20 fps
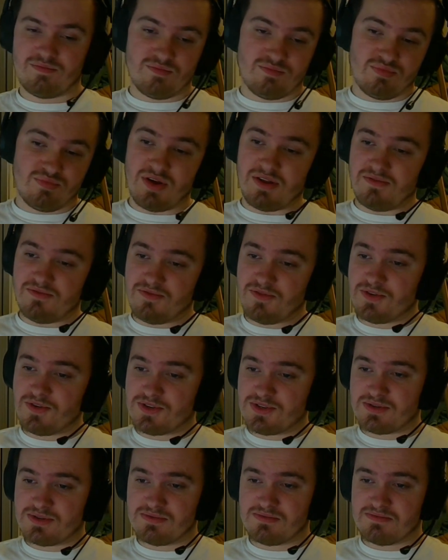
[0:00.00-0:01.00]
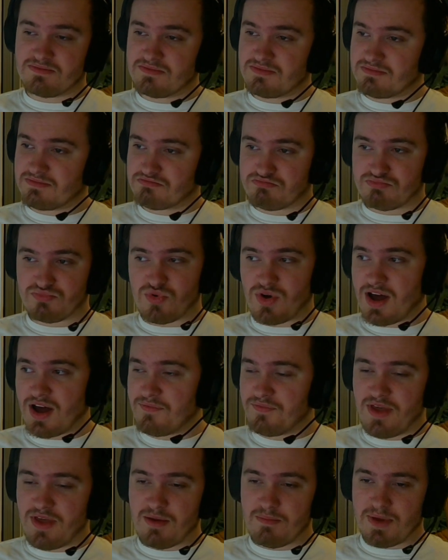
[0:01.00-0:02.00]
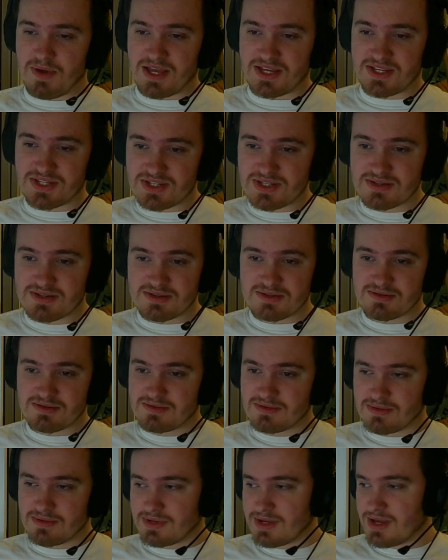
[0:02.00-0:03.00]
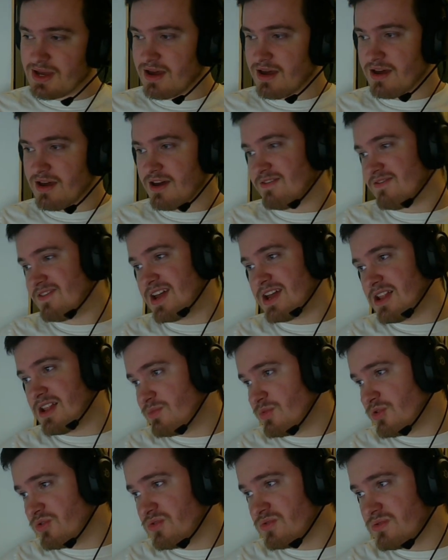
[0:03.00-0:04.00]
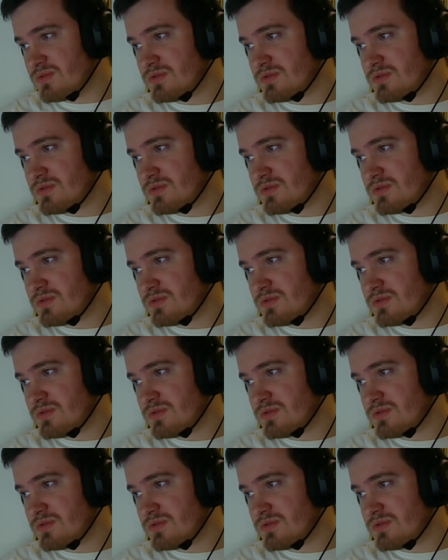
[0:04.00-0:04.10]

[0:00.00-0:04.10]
Brentford will have their best available.